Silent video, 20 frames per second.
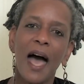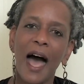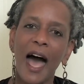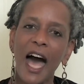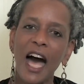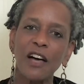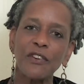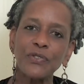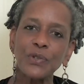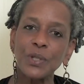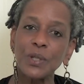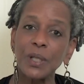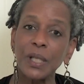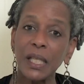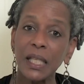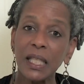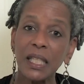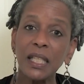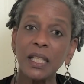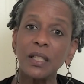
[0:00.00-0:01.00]
after
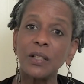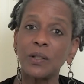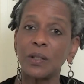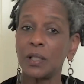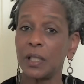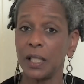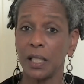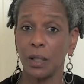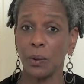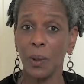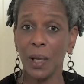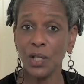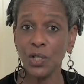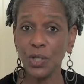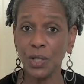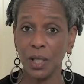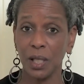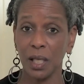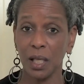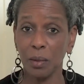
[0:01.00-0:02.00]
eagerly
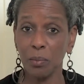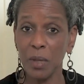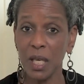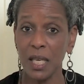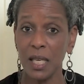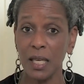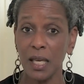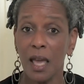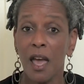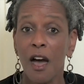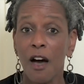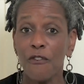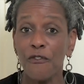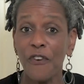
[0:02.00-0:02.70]
questioning me,